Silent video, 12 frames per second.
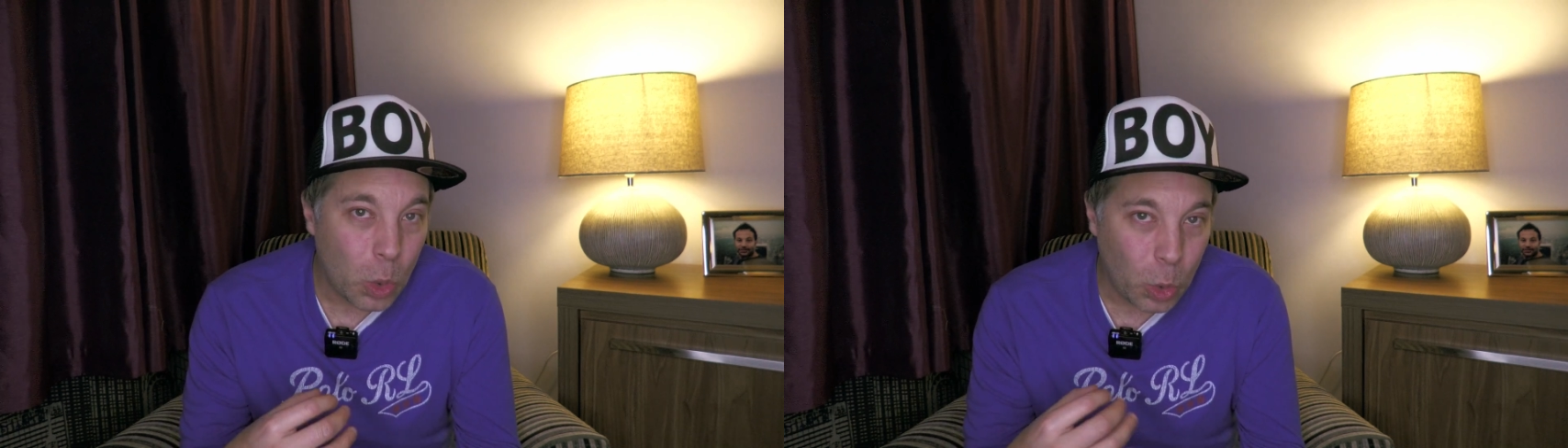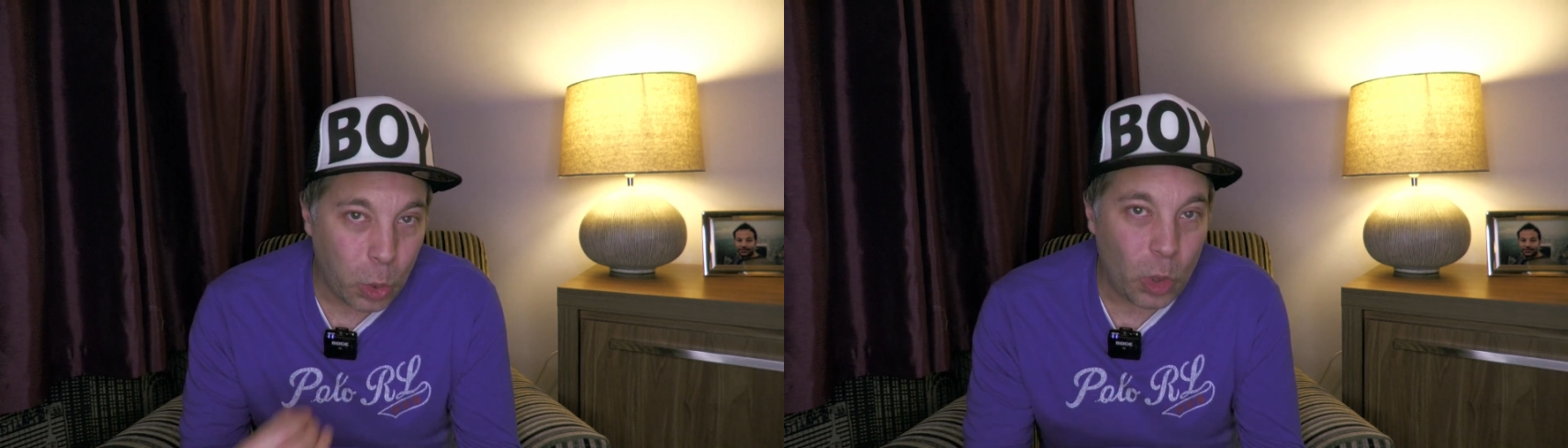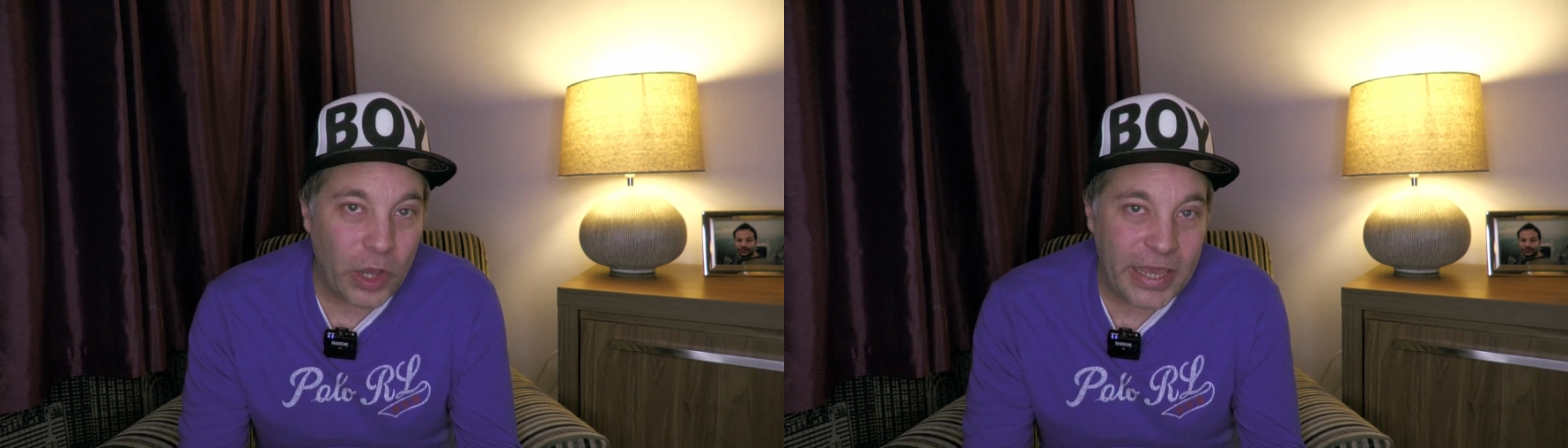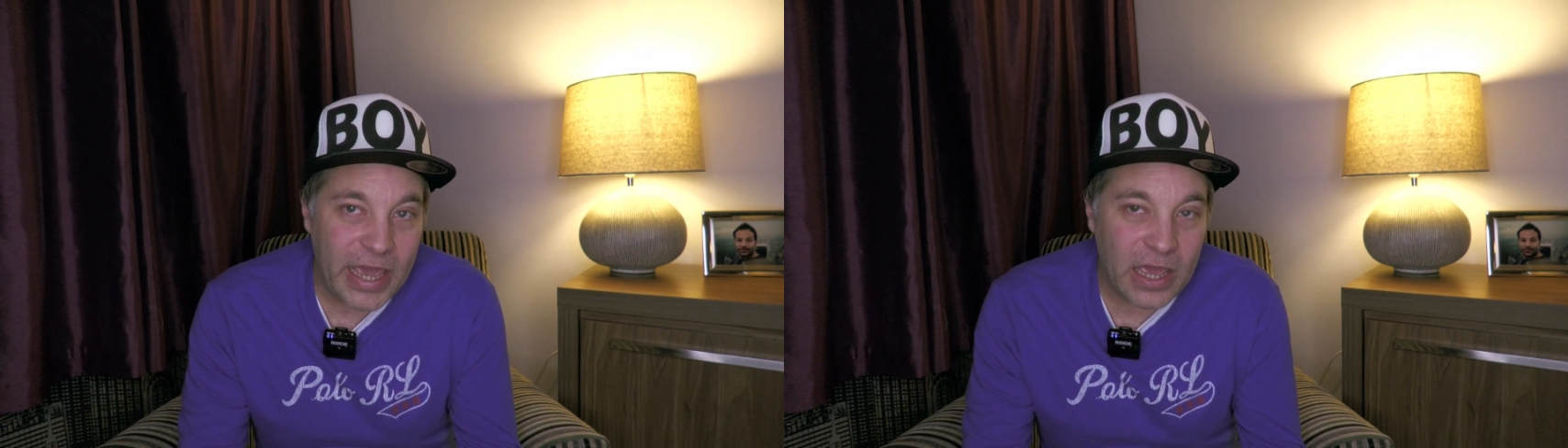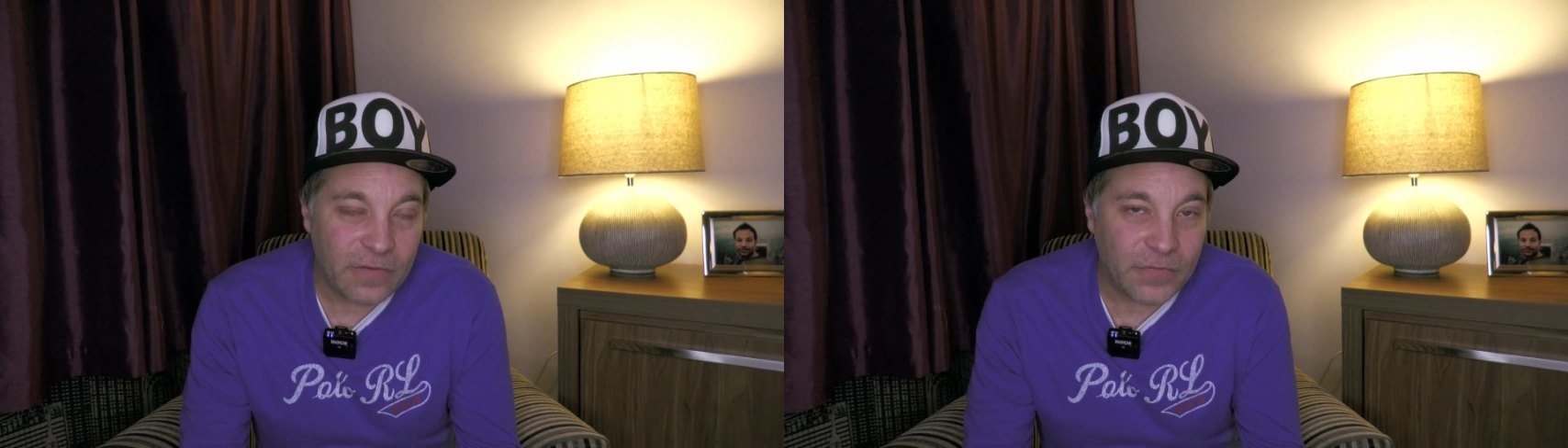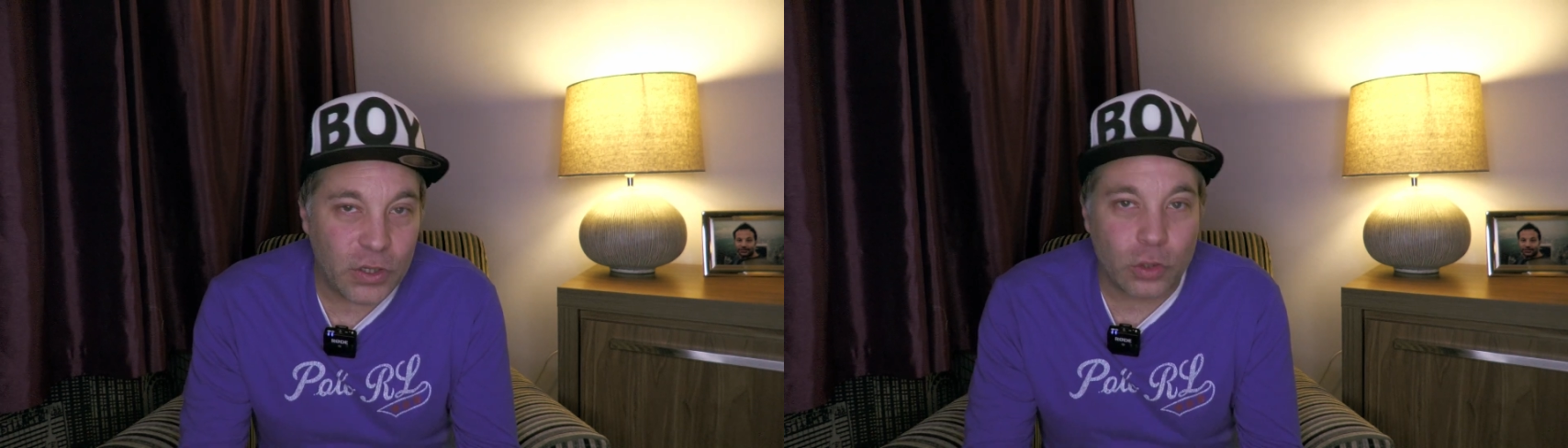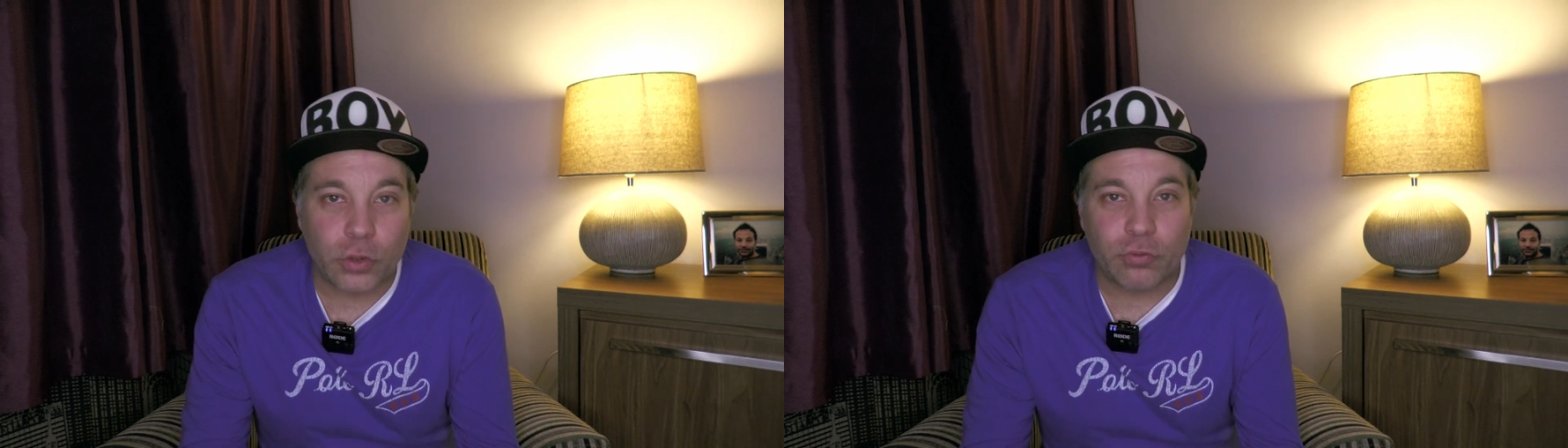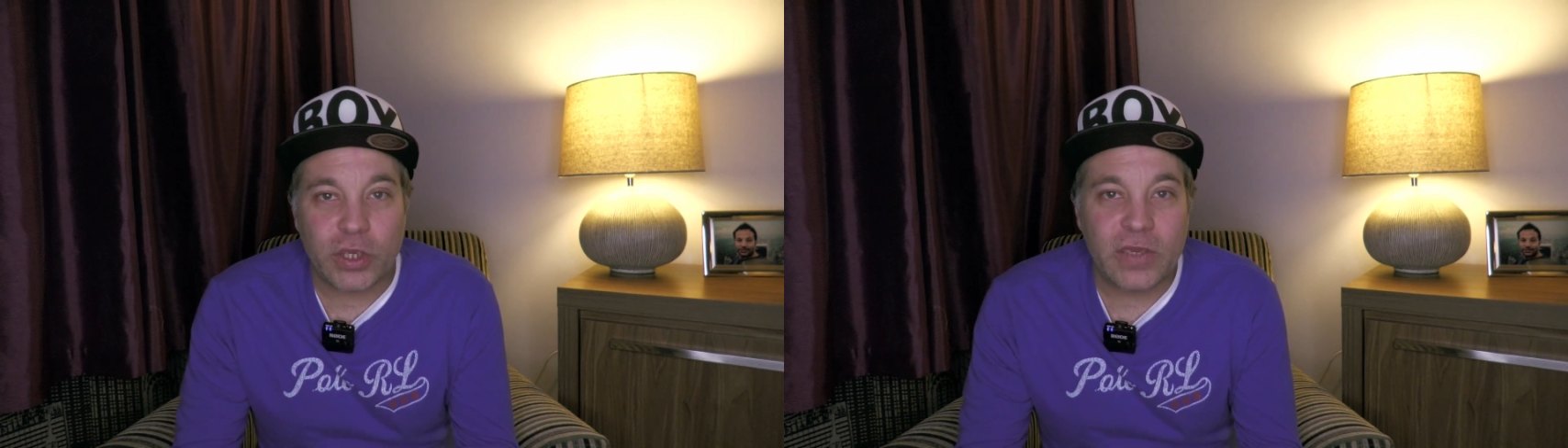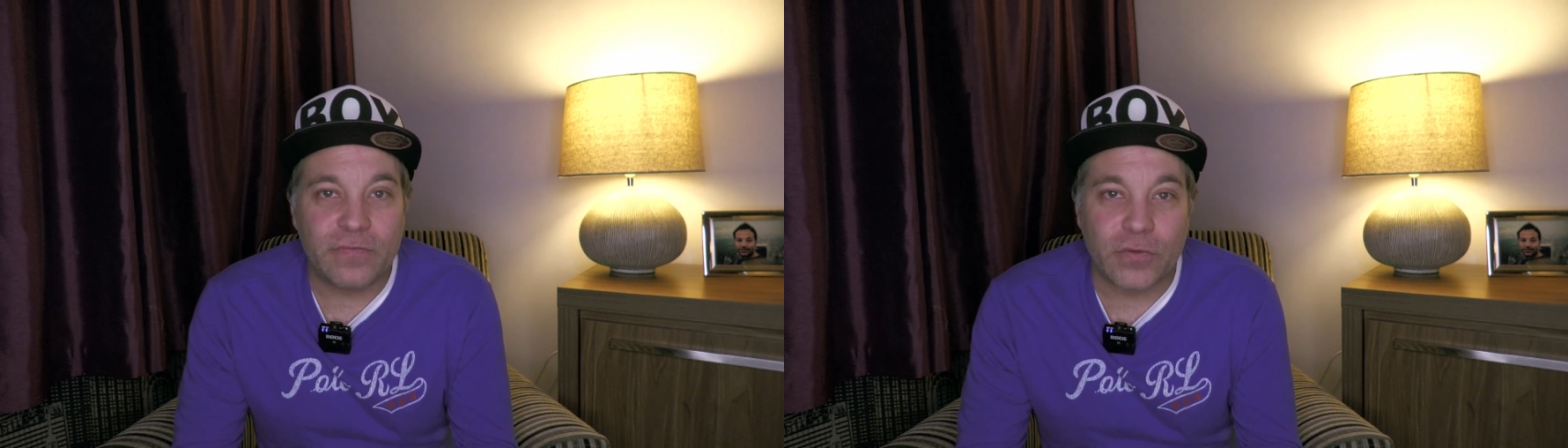quite heavy on the
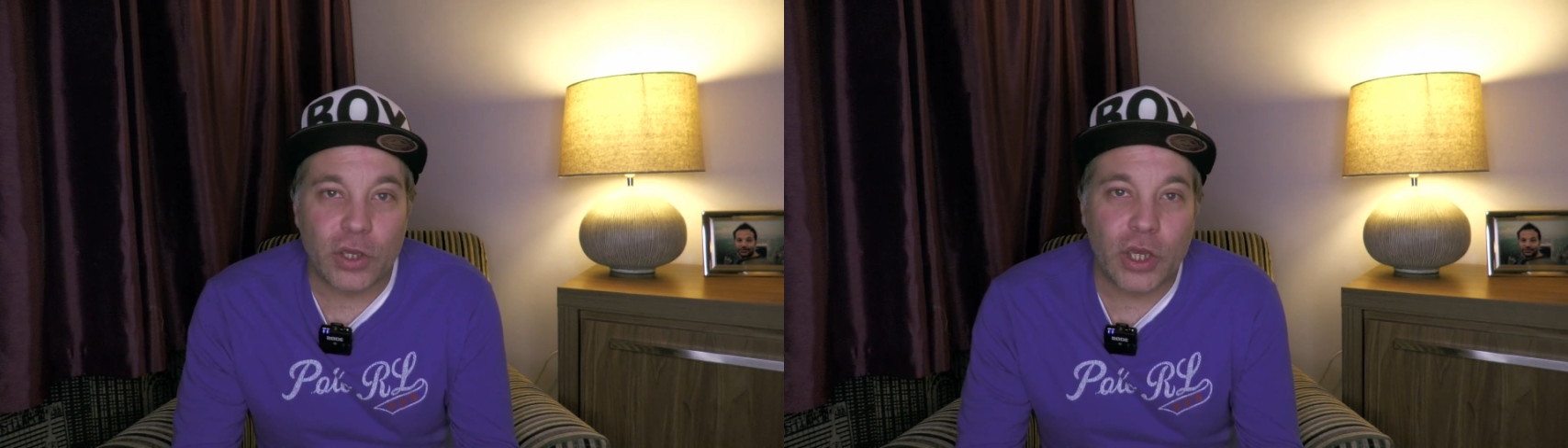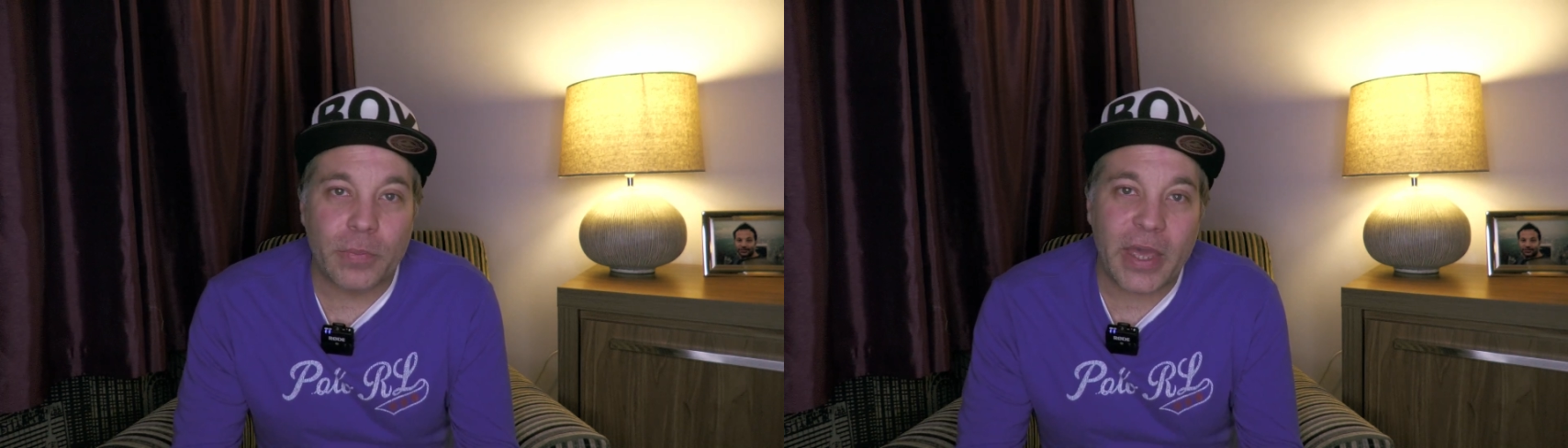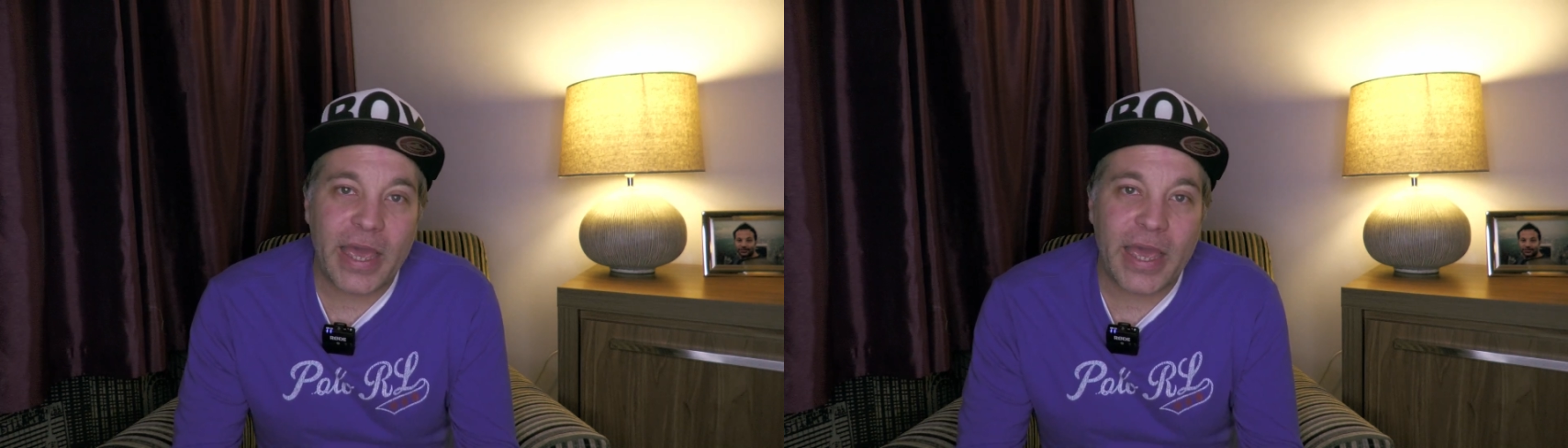reverb,